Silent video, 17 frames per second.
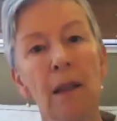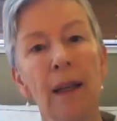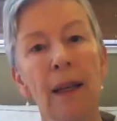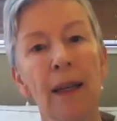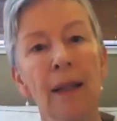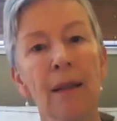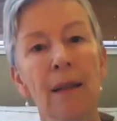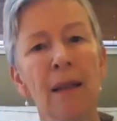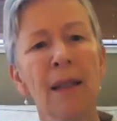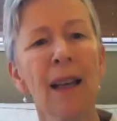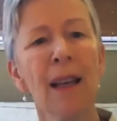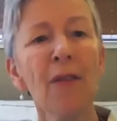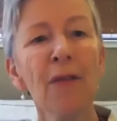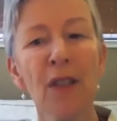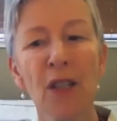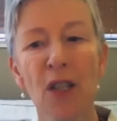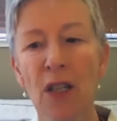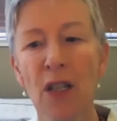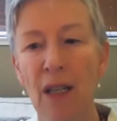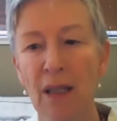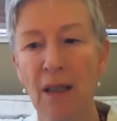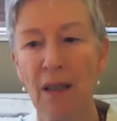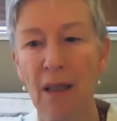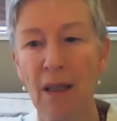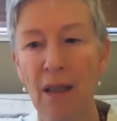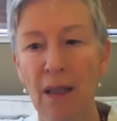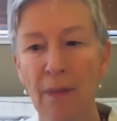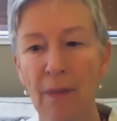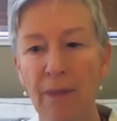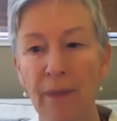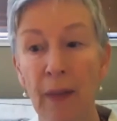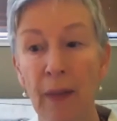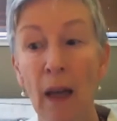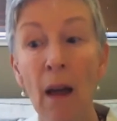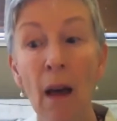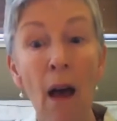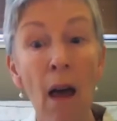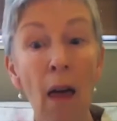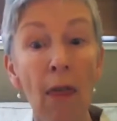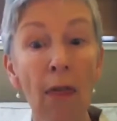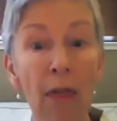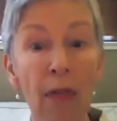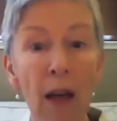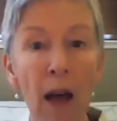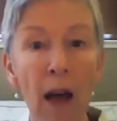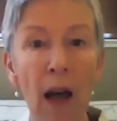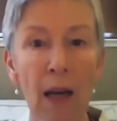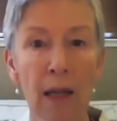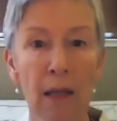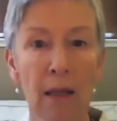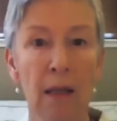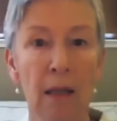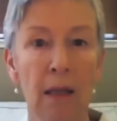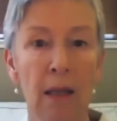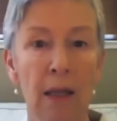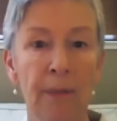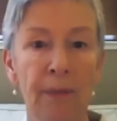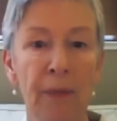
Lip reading: and selfishness. Thus,